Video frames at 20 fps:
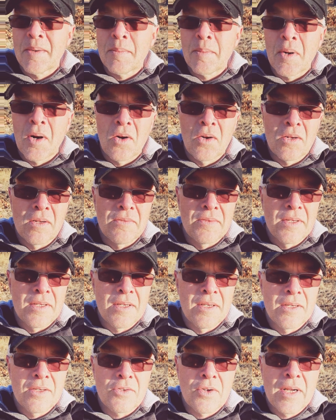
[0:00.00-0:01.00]
All of the
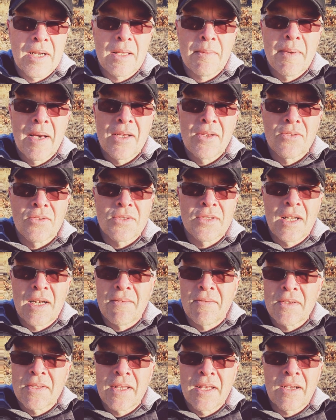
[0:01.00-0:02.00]
training manuals and
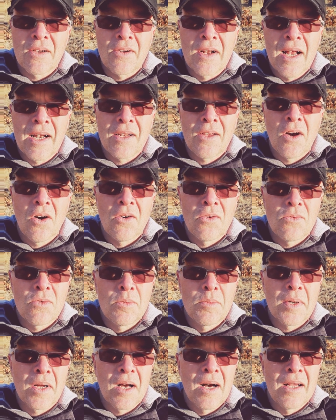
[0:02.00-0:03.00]
everything are at
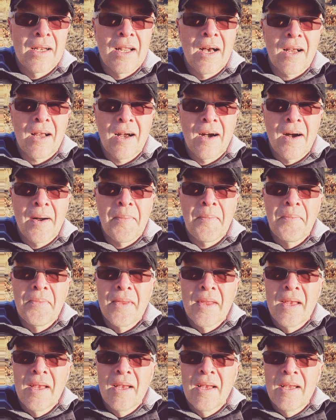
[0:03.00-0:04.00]
gonerubicon.com.
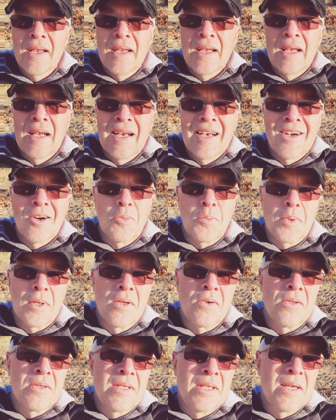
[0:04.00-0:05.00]
I
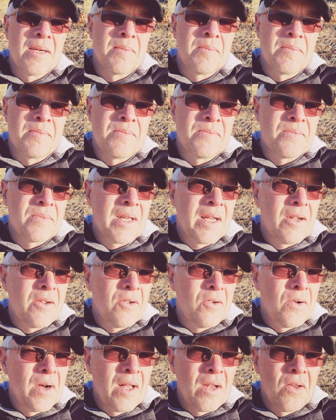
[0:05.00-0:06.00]
uploaded them, I don't
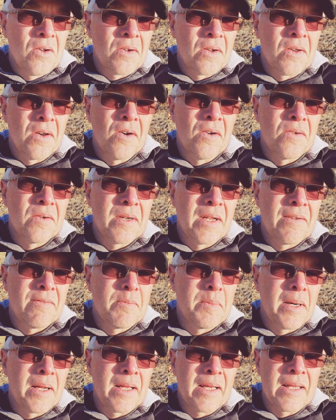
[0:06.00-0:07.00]
know how long ago, and
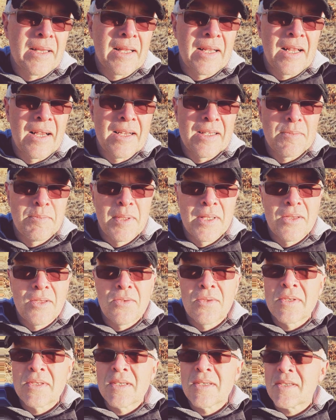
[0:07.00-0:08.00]
everybody that has been through
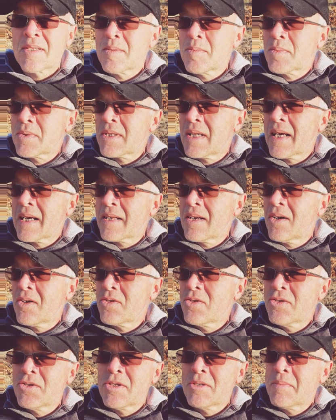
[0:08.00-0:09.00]
the system is like, oh,
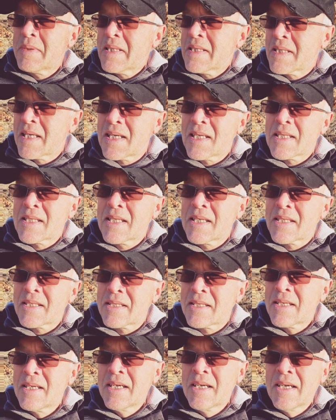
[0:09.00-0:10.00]
you should be selling
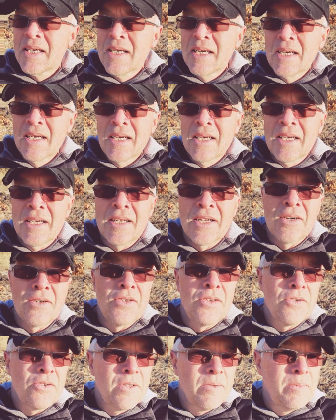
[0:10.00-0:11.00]
this. You know,
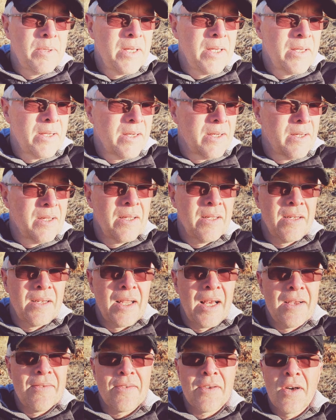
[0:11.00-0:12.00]
you could be a
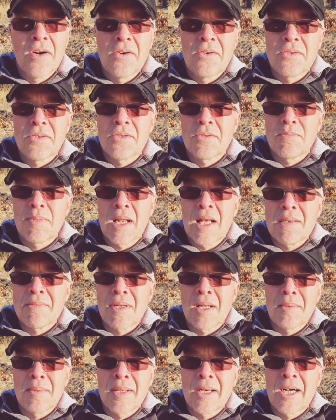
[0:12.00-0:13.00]
life coach, blah,
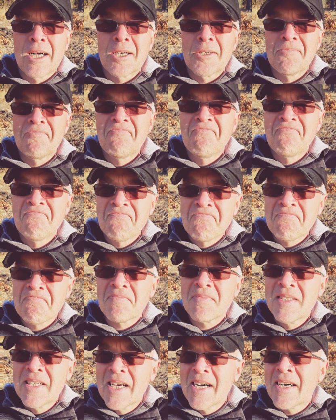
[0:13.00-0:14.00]
blah, blah.
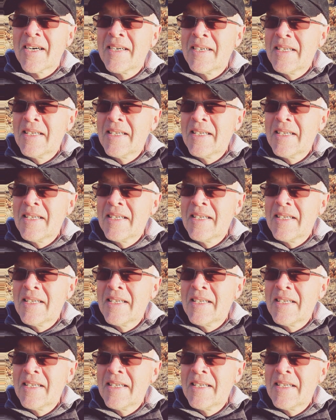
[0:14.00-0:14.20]
Yeah,